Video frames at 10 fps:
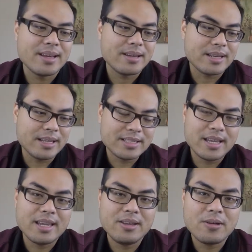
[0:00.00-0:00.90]
Let's
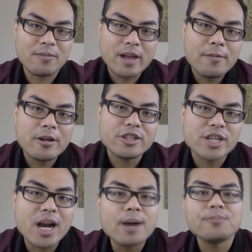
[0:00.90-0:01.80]
say you apply for a
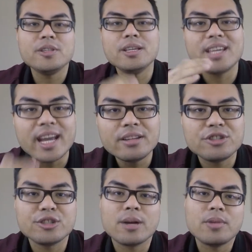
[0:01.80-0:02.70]
job, you get a
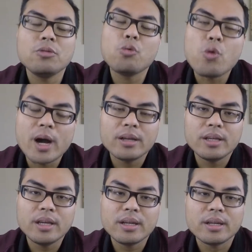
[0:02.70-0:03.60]
job that you
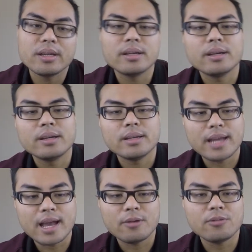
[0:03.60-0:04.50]
wanted.
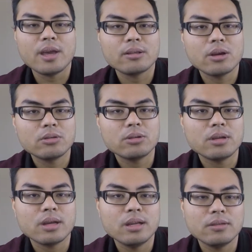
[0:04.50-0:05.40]
Now you have to go to
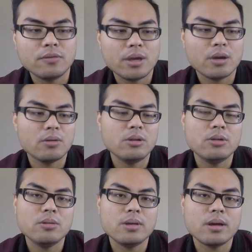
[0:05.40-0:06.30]
your interview, you
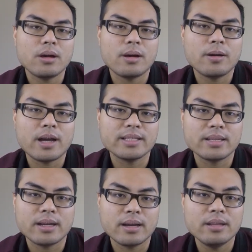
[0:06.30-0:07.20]
do your
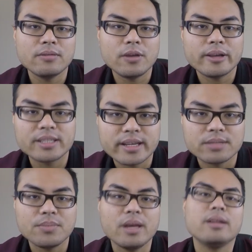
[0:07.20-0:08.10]
interview
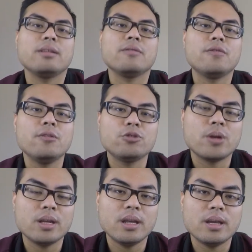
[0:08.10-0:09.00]
assessment, your field
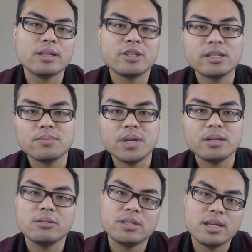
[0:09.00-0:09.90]
training
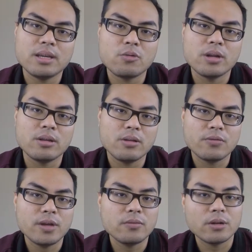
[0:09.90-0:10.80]
assessment to see whether you're
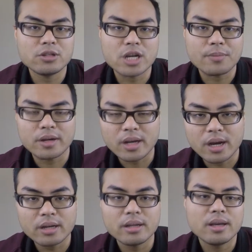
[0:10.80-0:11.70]
fit for the job or
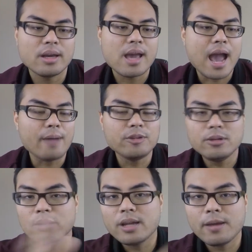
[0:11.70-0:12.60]
not. After
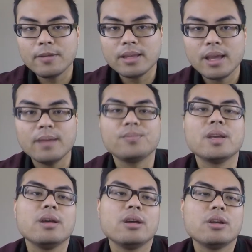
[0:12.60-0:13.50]
you've done everything,
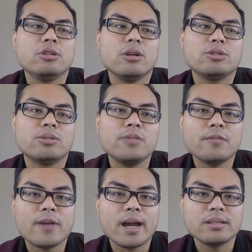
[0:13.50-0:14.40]
your
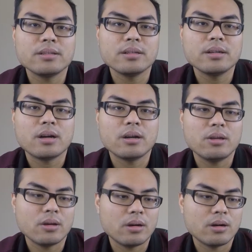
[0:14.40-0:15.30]
supervisor or
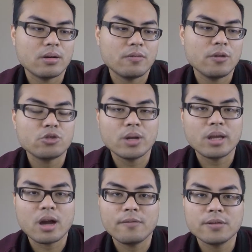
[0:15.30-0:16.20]
your field
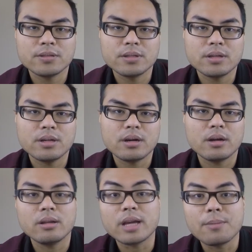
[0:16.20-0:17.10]
training officer
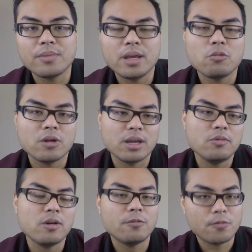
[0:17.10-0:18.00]
or the company will give
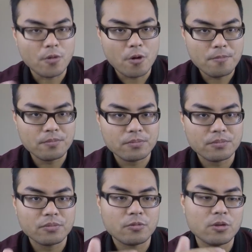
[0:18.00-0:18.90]
you a form
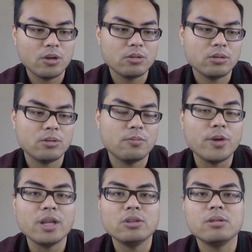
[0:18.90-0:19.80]
for you to
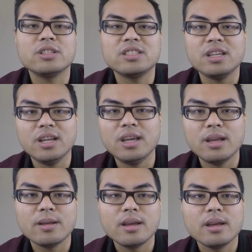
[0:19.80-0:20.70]
bring to the
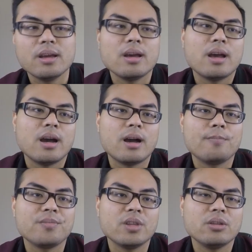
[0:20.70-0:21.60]
city.
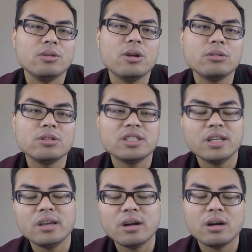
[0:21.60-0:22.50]
You go to a
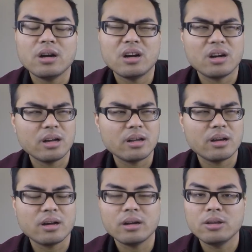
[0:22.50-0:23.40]
city hall
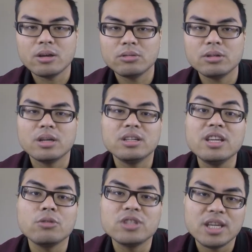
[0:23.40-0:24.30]
or you go to the
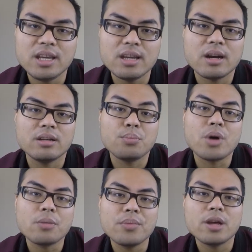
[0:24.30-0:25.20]
DOT or
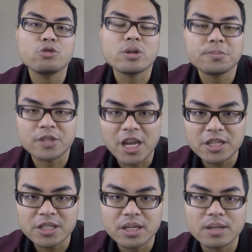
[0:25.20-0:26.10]
Department of
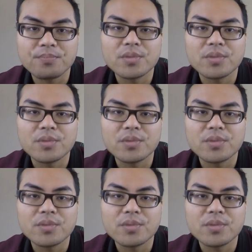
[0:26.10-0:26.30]
Transportation.